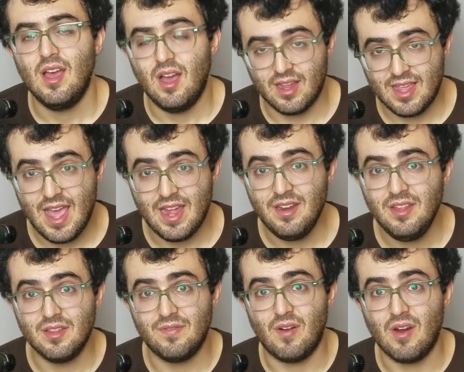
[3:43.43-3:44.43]
Again,
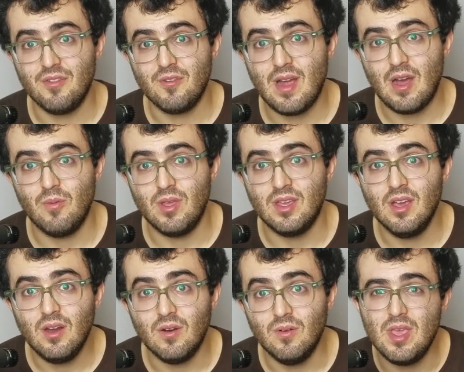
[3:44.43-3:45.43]
the farther out we
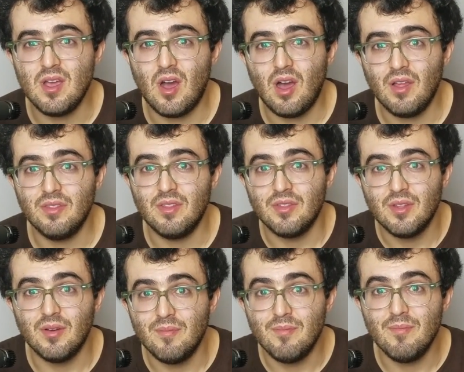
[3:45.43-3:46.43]
go beyond
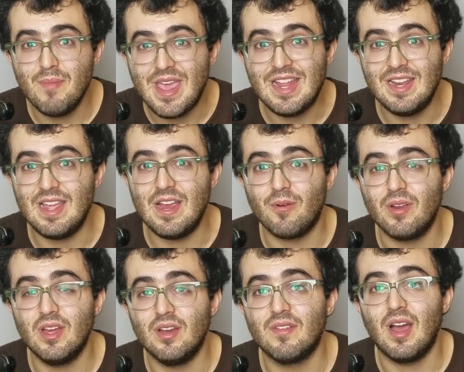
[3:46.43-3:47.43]
the main
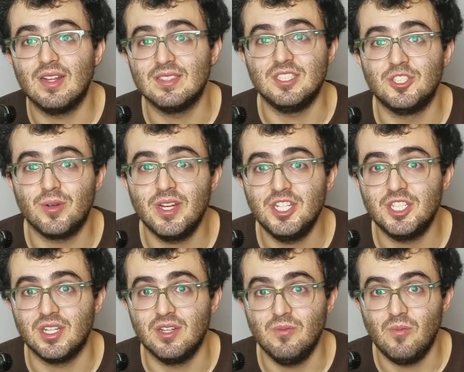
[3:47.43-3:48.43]
area of
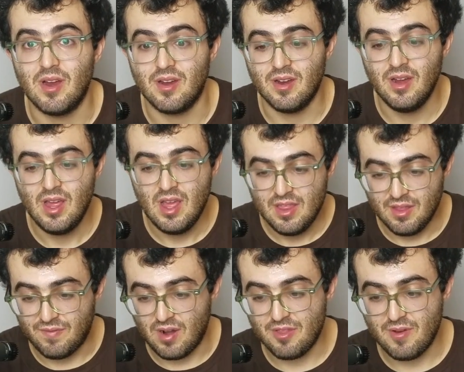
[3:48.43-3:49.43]
concentration, where
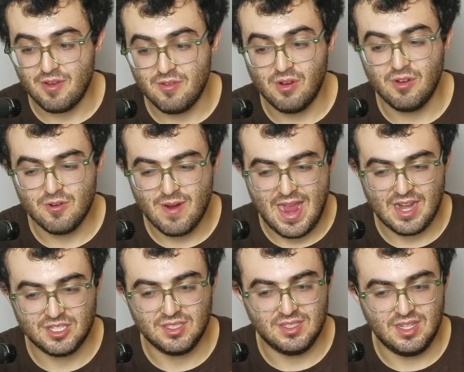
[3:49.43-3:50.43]
the farther out you go, you're
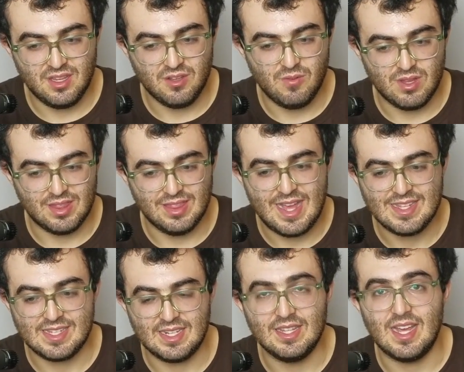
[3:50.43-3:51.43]
actually dealing with
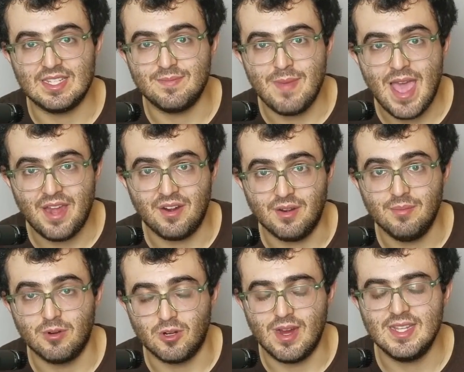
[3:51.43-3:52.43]
less and less matter
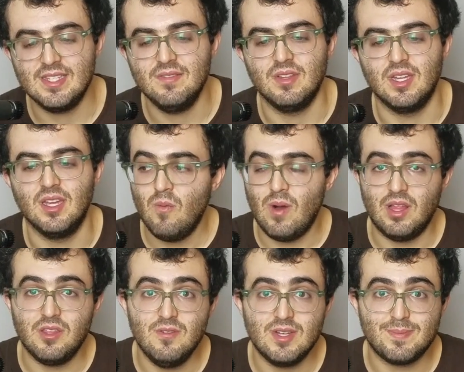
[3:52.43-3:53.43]
progressively,
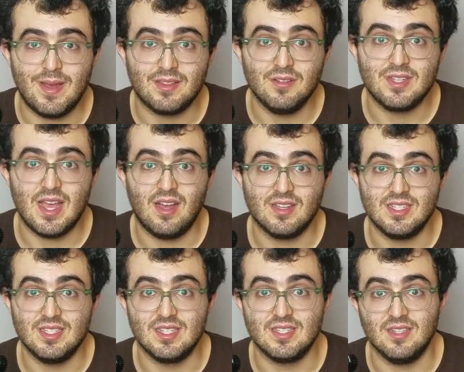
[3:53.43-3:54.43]
well, you expect those
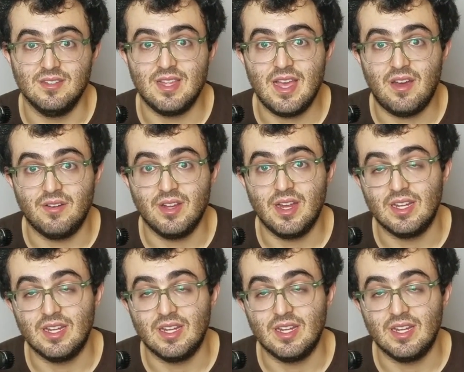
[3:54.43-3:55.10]
galaxies to slow down.